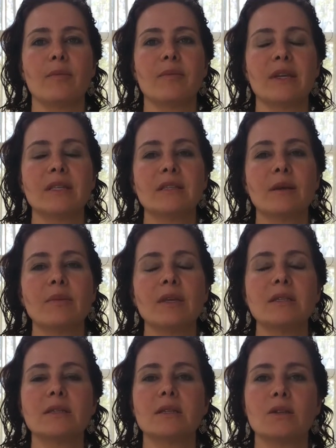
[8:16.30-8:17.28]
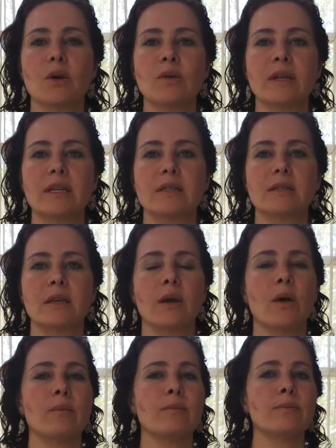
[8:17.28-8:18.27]
It's something to notice.
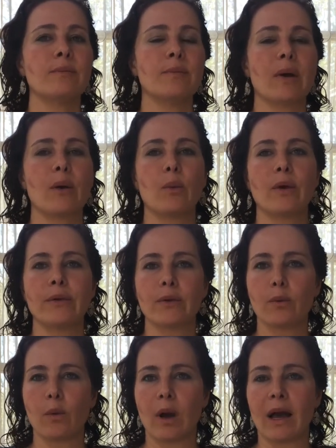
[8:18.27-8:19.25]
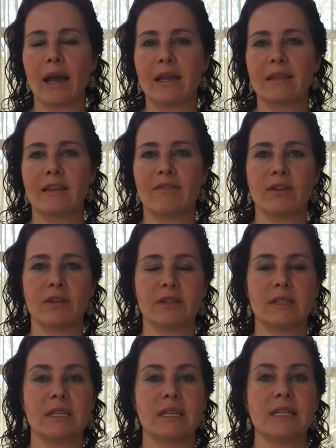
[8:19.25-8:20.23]
I wonder why they feel the
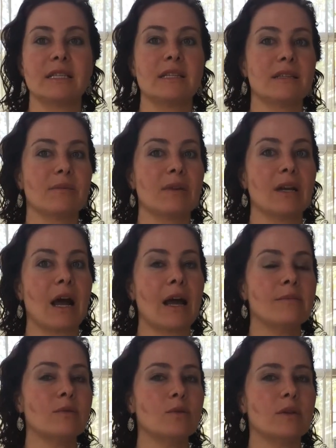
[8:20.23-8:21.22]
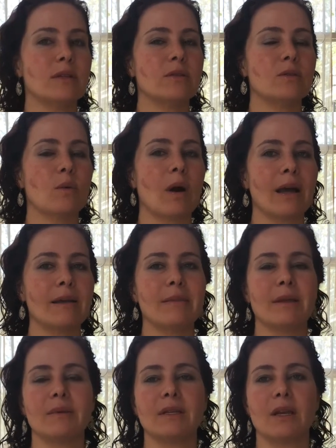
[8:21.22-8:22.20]
need. Is it something I'm doing? Do I
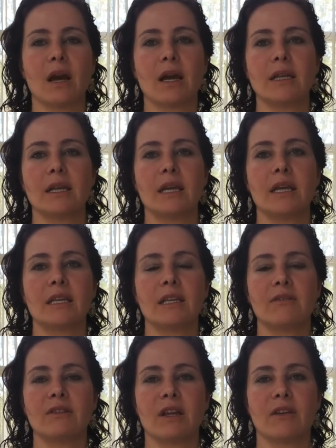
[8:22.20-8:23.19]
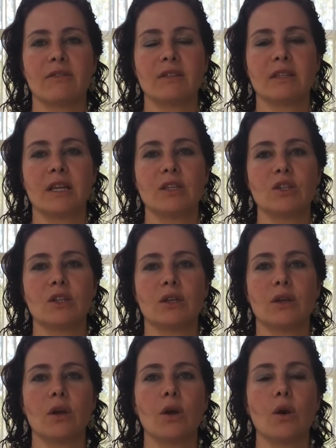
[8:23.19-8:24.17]
maybe not give enough attention?
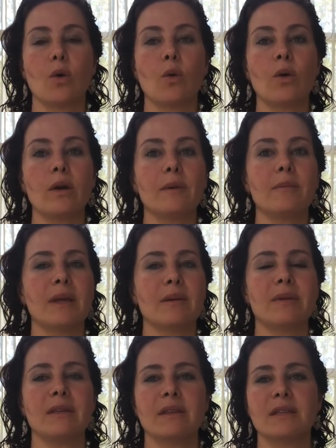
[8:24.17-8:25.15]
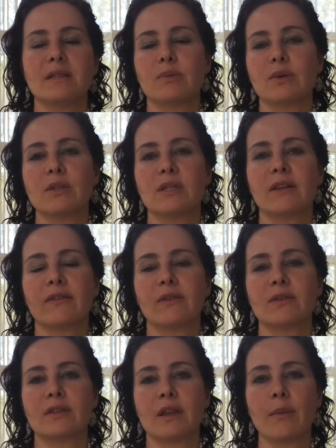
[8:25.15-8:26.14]
Or maybe this person, for
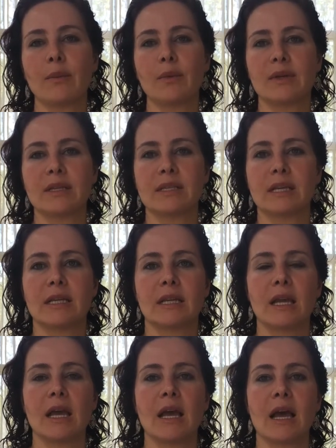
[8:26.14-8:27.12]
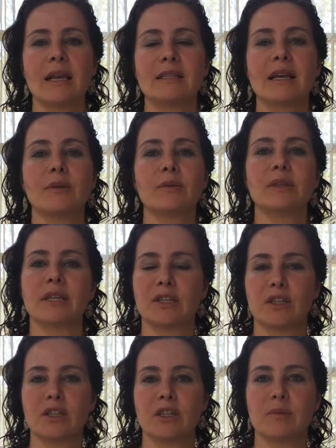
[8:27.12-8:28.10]
some reason, has had
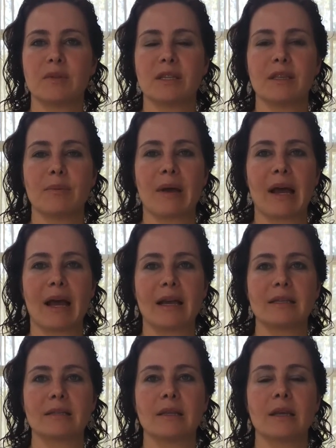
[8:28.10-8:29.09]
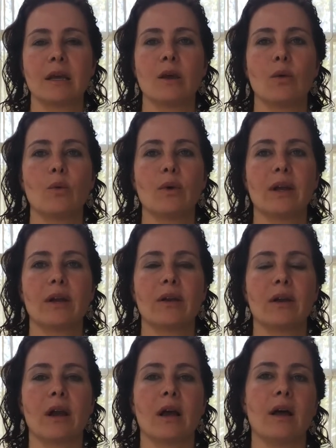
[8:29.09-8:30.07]
relationships in the past where